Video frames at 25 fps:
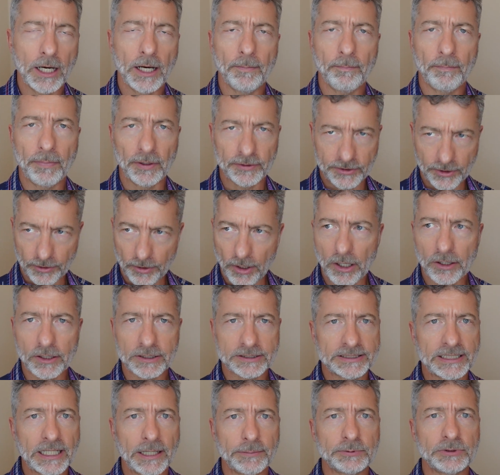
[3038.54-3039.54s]
But there are
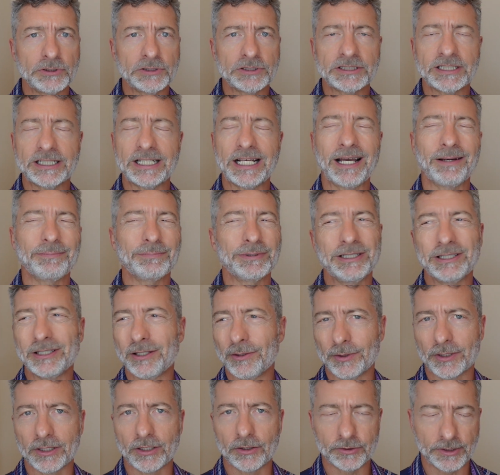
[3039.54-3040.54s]
exceptions to that, but you don't
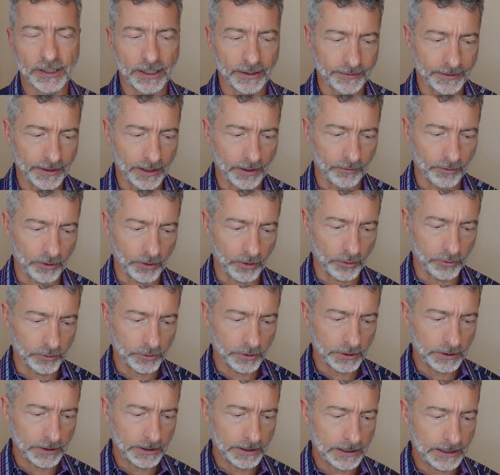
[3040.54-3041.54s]
want to go down that road.
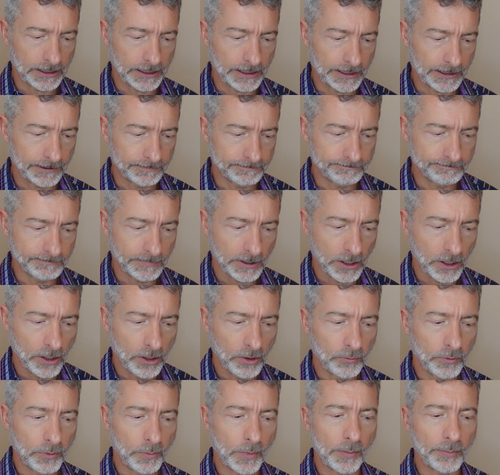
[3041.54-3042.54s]

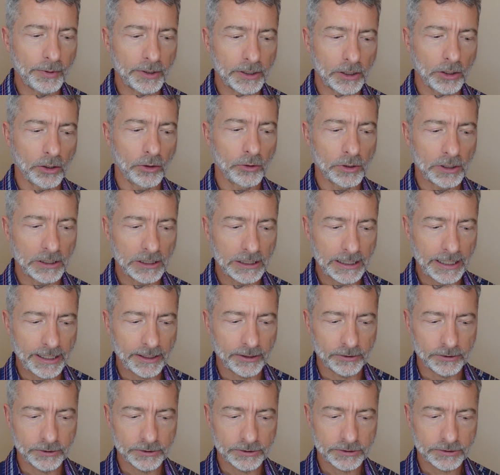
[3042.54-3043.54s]
Remember to go to
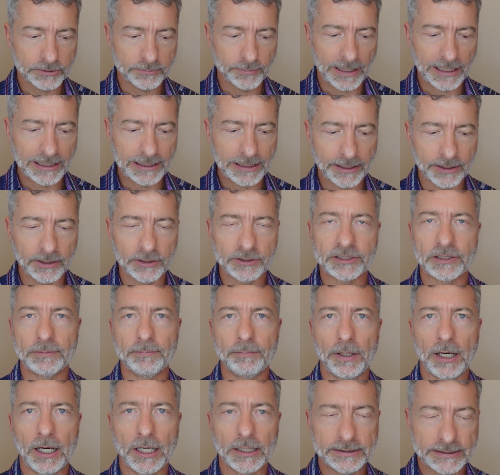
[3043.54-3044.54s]
my letters in
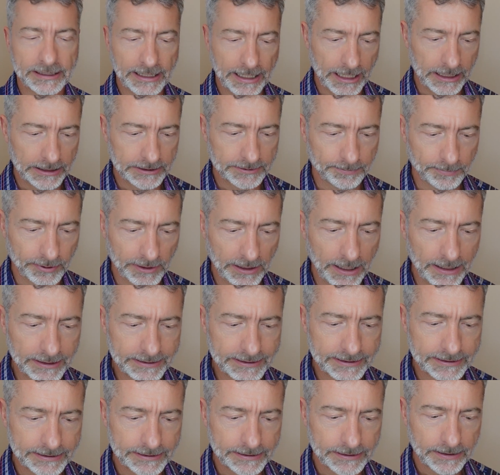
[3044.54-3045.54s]
Podcast
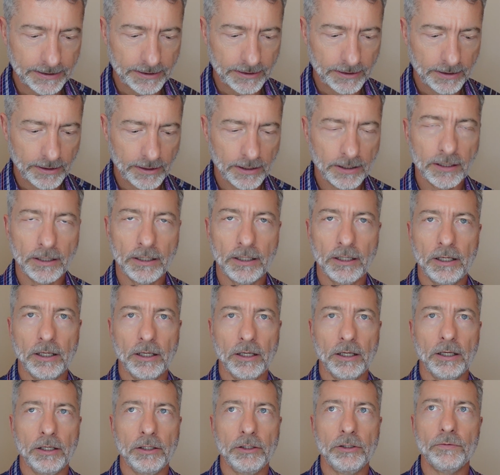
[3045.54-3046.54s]
Plus.
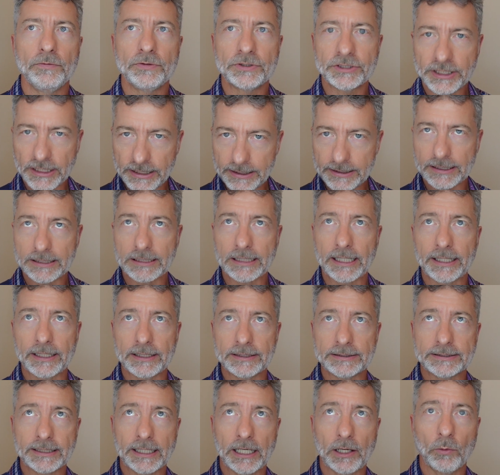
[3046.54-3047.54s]
You've seen the
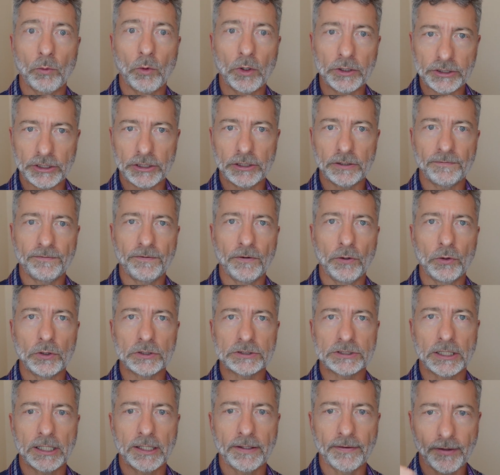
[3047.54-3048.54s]
letters that I want you to
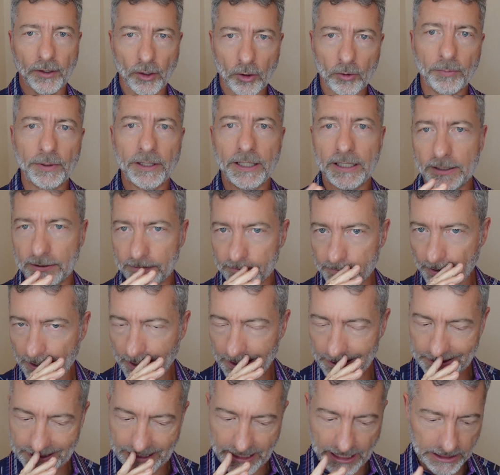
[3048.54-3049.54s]
focus on. They'll be in
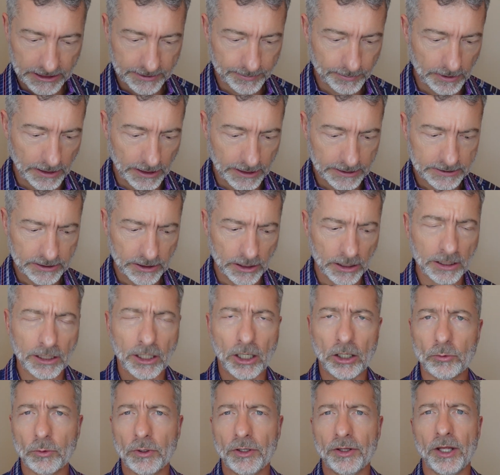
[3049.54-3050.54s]
Podcast Plus,
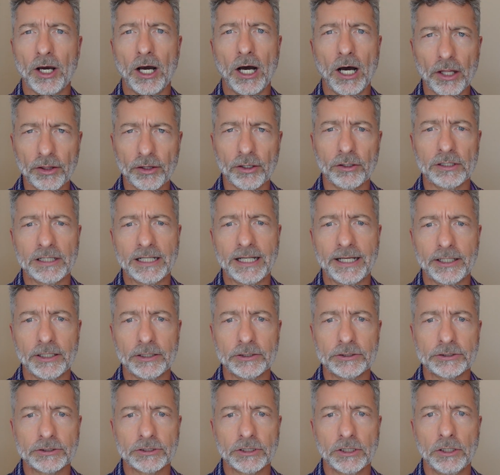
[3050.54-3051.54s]
along with other
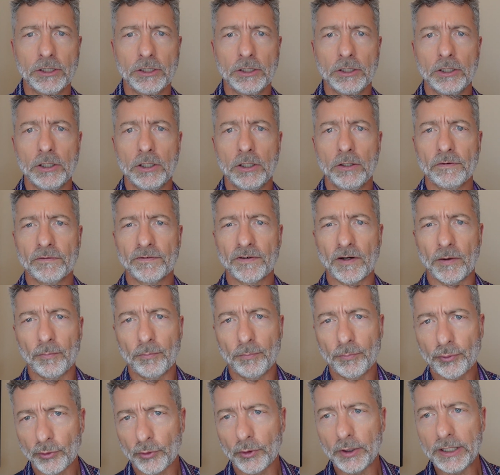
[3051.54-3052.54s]
letters from
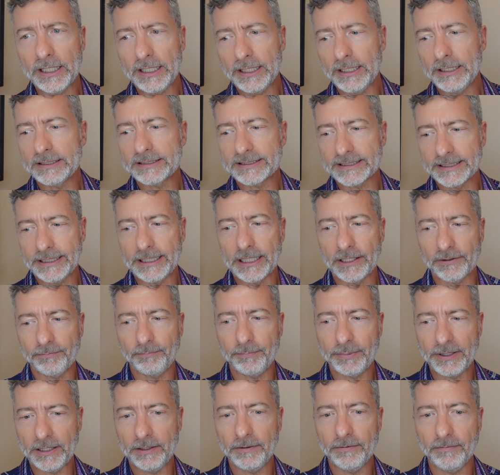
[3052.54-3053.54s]

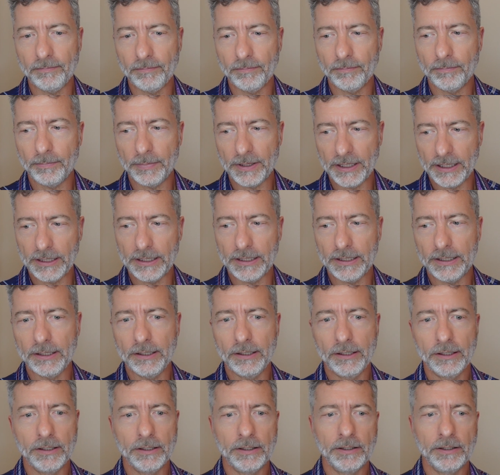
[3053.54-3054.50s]
pre-CFPB